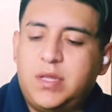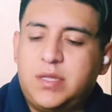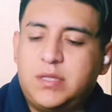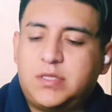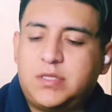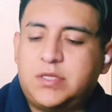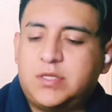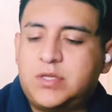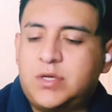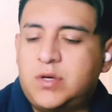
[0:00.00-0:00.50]

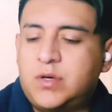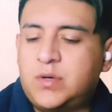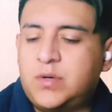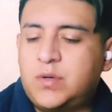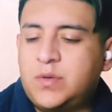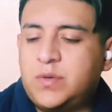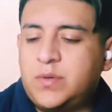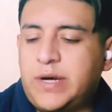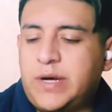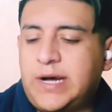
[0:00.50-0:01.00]

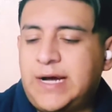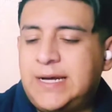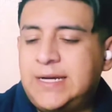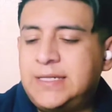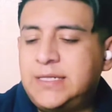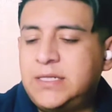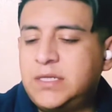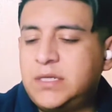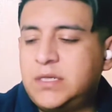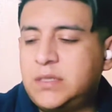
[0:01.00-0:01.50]
So I
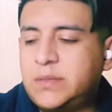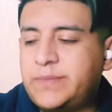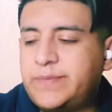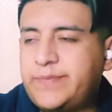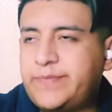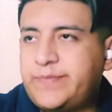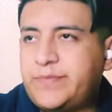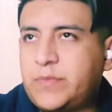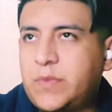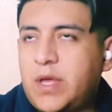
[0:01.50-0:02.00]
ended up
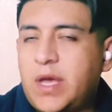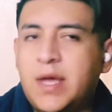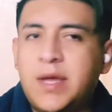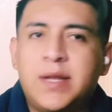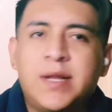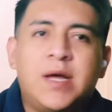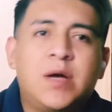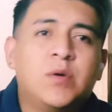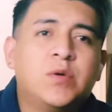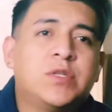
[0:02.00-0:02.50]

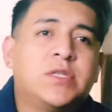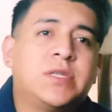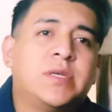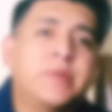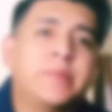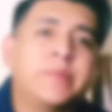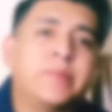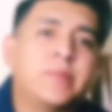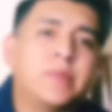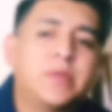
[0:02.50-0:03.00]
hanging out with
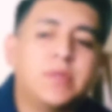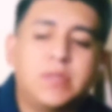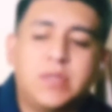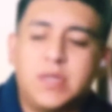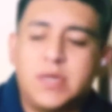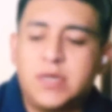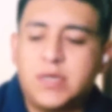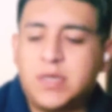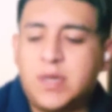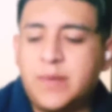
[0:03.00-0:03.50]
some,
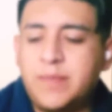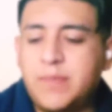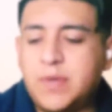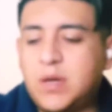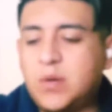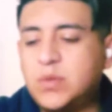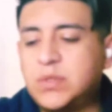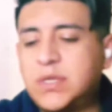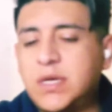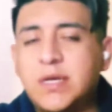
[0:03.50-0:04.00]
I
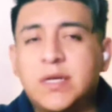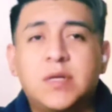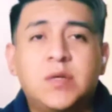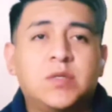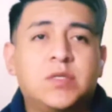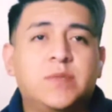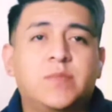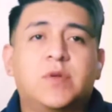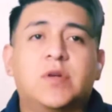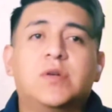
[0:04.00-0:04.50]
was hanging out with
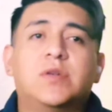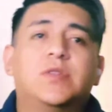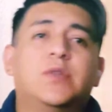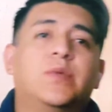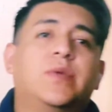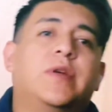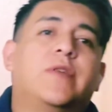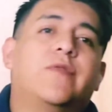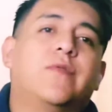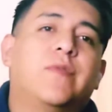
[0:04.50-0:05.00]
some girls or
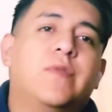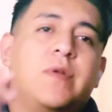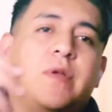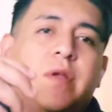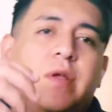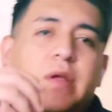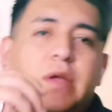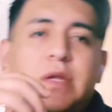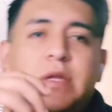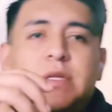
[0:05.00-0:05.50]
whatever.
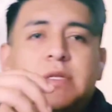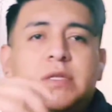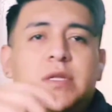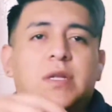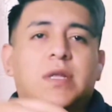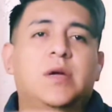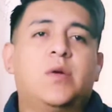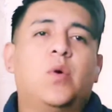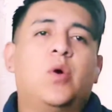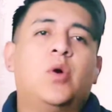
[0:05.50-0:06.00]
They're
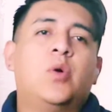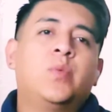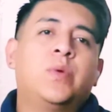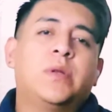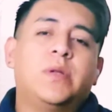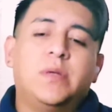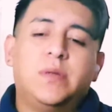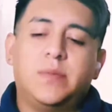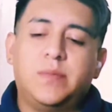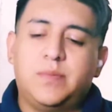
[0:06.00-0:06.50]
like, well, we're
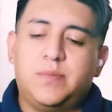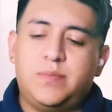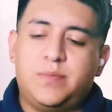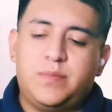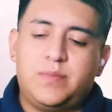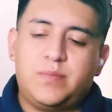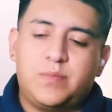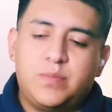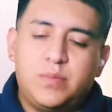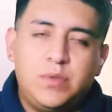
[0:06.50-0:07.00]

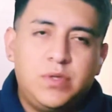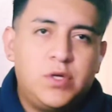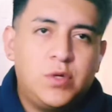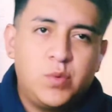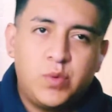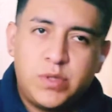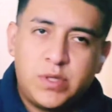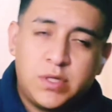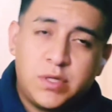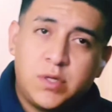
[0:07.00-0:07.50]

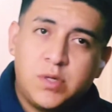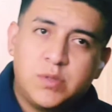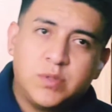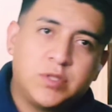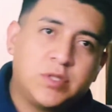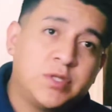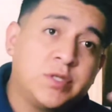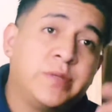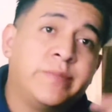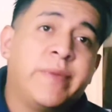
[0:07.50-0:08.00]
gonna go
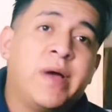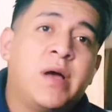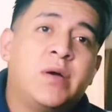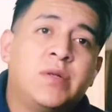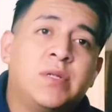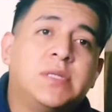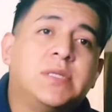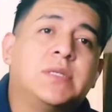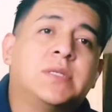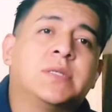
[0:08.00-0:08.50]
to the
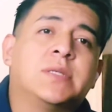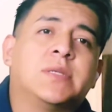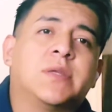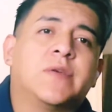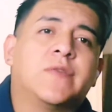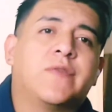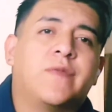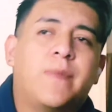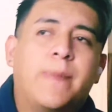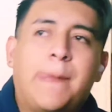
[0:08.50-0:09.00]
mountains and
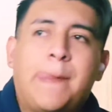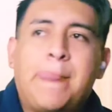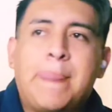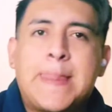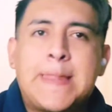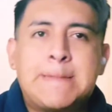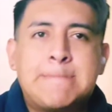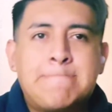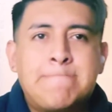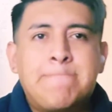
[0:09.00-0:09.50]
stuff.
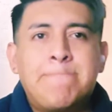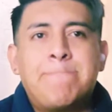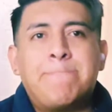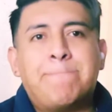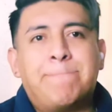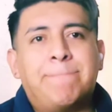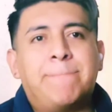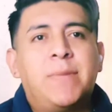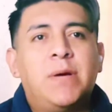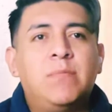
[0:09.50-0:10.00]

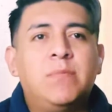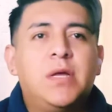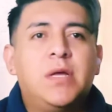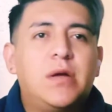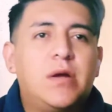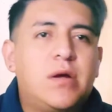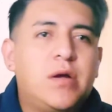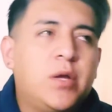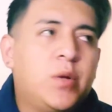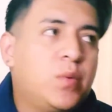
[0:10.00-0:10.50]
And I'm like,
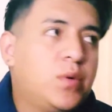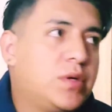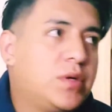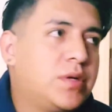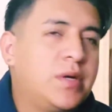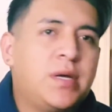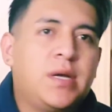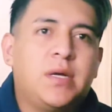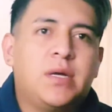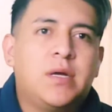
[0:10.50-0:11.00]
all right, we
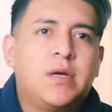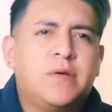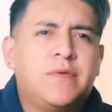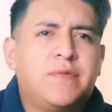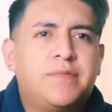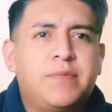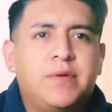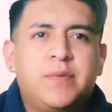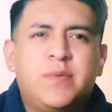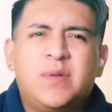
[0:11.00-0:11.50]
could hang
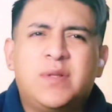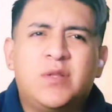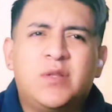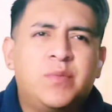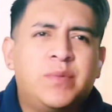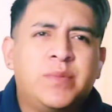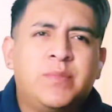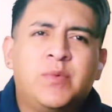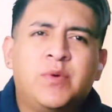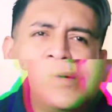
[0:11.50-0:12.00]
out maybe a little
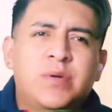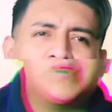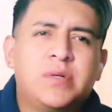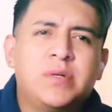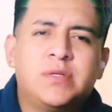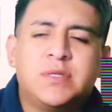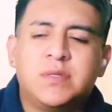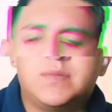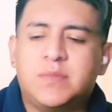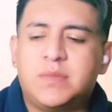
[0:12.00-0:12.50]
bit more
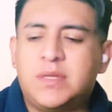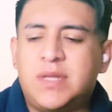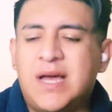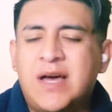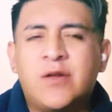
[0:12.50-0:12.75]
or something.